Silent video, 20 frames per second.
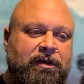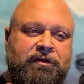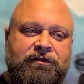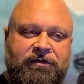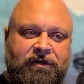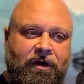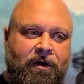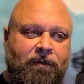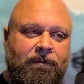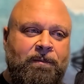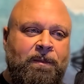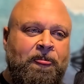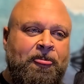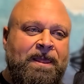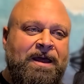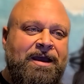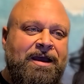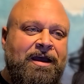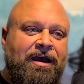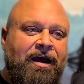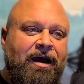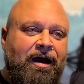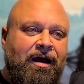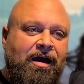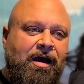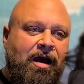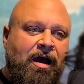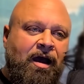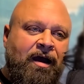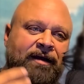So
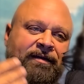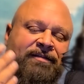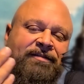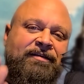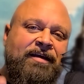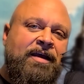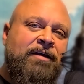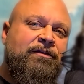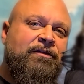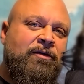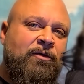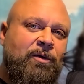I say to